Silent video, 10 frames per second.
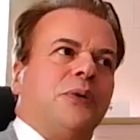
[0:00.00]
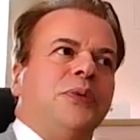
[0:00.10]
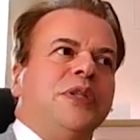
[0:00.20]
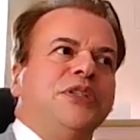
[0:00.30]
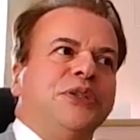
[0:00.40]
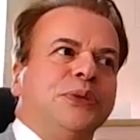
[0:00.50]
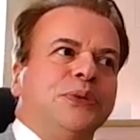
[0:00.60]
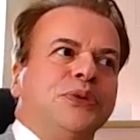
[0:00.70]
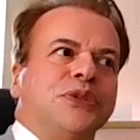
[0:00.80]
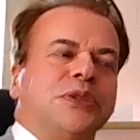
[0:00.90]
We
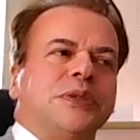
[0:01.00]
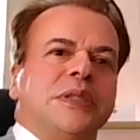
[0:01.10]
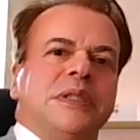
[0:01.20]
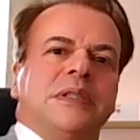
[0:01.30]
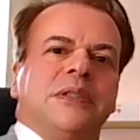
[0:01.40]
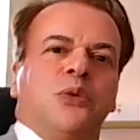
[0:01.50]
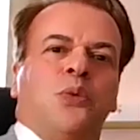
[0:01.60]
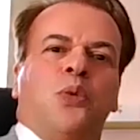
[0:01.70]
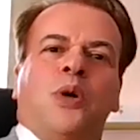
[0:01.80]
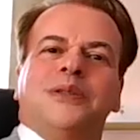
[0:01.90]
use
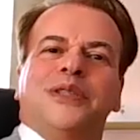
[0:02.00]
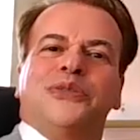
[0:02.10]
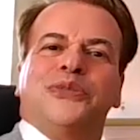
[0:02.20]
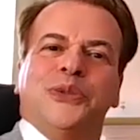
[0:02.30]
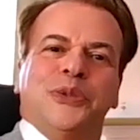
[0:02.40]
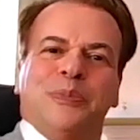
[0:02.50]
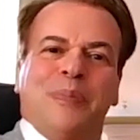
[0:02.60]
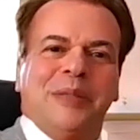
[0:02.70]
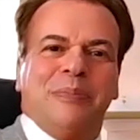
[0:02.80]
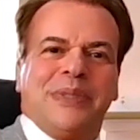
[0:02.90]
wonderful
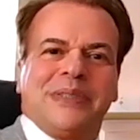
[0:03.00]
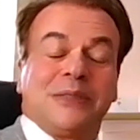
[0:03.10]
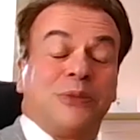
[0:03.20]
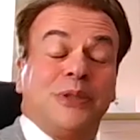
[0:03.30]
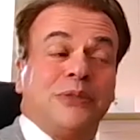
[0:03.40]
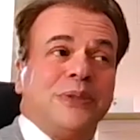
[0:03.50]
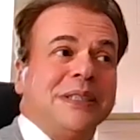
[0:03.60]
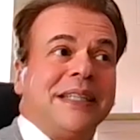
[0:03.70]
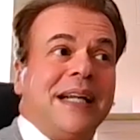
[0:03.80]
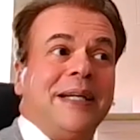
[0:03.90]
papers, wonderful
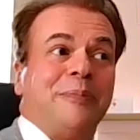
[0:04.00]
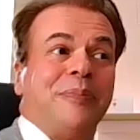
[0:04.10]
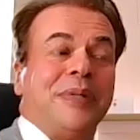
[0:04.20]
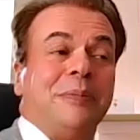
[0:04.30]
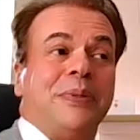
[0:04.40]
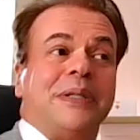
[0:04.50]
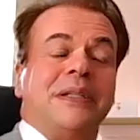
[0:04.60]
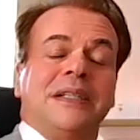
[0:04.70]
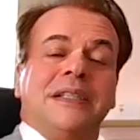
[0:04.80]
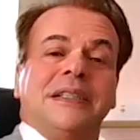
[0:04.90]
Italian
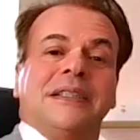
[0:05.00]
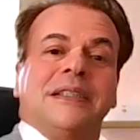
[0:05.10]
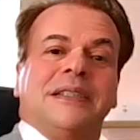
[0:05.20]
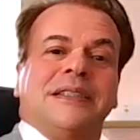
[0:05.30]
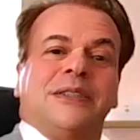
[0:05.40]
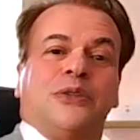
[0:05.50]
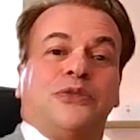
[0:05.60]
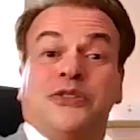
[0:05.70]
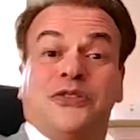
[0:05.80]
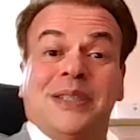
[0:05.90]
paper
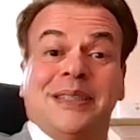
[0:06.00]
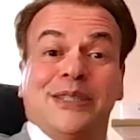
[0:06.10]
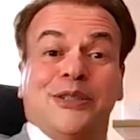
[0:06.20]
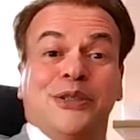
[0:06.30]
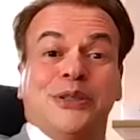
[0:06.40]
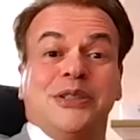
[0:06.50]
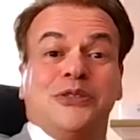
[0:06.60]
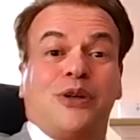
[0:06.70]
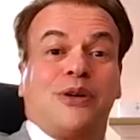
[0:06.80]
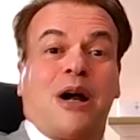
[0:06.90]
of Federigoni
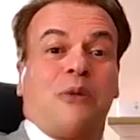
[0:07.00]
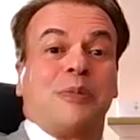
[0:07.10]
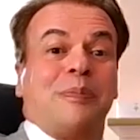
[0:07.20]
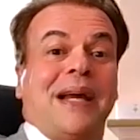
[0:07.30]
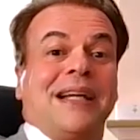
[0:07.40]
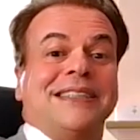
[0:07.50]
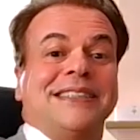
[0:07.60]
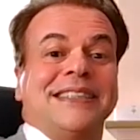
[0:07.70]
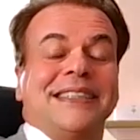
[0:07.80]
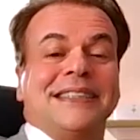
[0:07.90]
for our
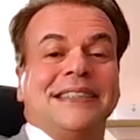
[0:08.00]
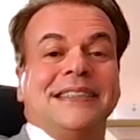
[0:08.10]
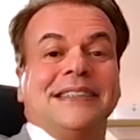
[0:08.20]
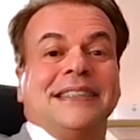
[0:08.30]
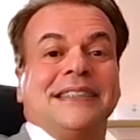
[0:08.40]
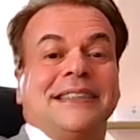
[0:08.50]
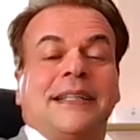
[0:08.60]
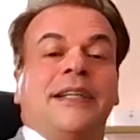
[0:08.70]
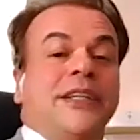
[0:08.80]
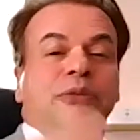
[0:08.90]
packaging
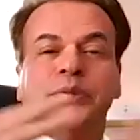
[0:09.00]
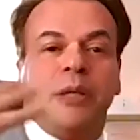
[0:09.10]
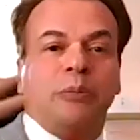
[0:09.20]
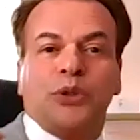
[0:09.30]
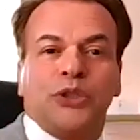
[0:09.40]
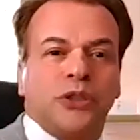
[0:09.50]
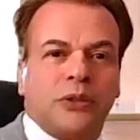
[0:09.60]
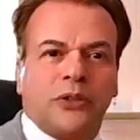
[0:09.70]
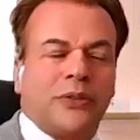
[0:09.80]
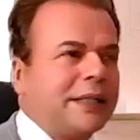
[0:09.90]
that give you the
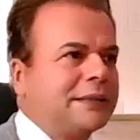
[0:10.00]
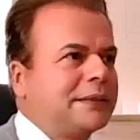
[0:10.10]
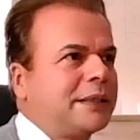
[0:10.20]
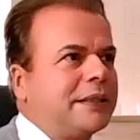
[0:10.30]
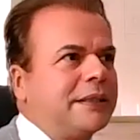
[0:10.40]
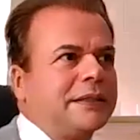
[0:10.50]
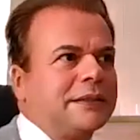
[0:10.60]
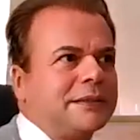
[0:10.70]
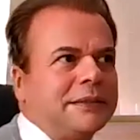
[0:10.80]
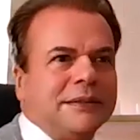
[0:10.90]
emotion of entering
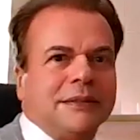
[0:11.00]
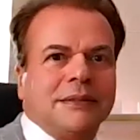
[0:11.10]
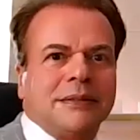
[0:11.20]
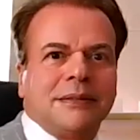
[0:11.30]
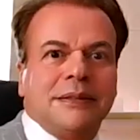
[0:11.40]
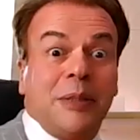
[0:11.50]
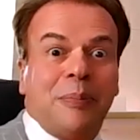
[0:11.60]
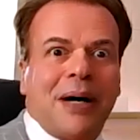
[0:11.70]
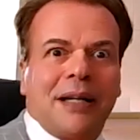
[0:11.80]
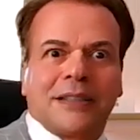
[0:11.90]
in a
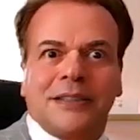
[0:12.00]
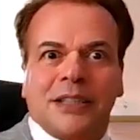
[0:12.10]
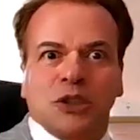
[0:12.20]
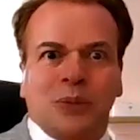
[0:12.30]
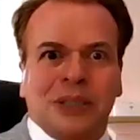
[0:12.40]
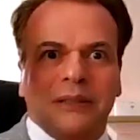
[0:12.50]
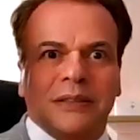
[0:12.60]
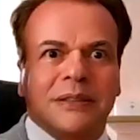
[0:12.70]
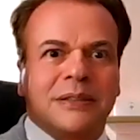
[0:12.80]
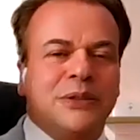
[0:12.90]
palace just when
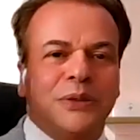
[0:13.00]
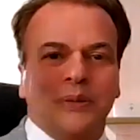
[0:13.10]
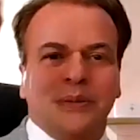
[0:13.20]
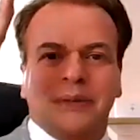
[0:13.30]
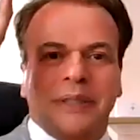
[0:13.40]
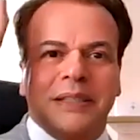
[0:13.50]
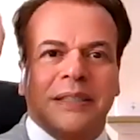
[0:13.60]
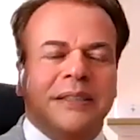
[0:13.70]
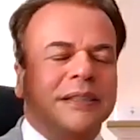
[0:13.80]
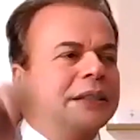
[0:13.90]
you take